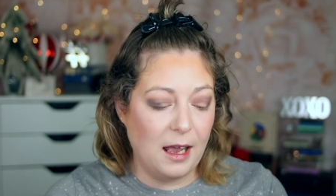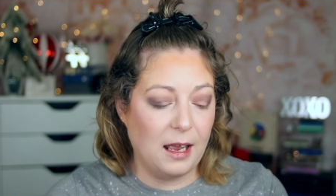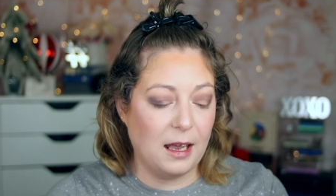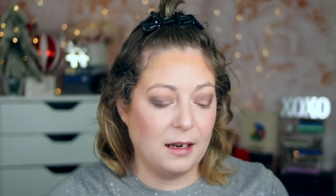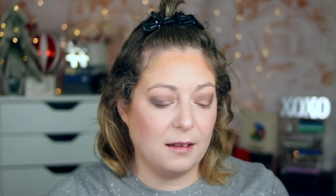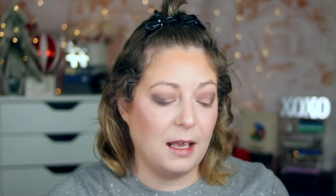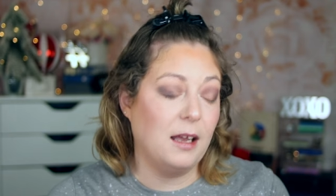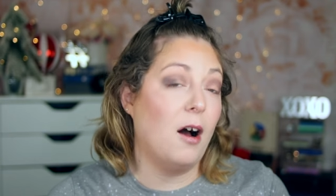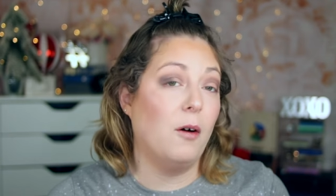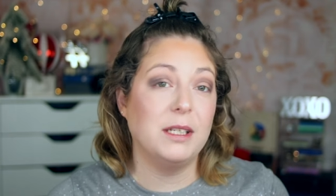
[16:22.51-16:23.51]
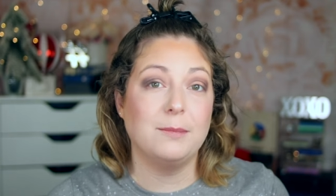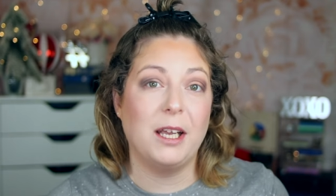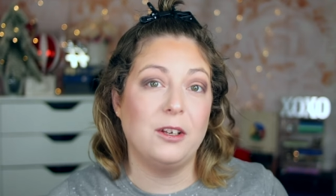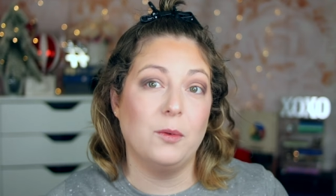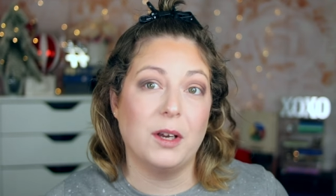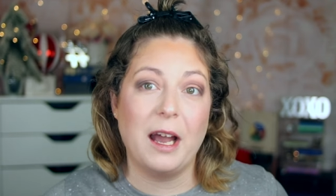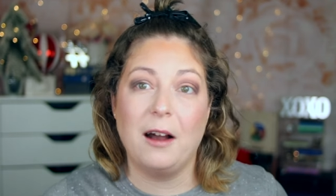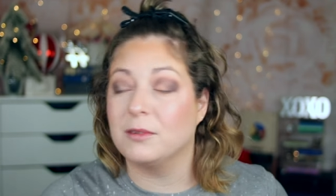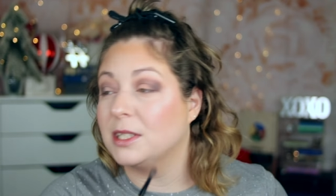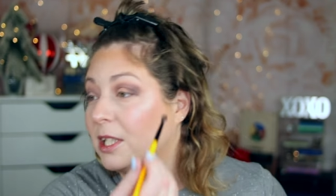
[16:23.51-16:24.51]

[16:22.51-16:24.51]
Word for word: And they always make new accounts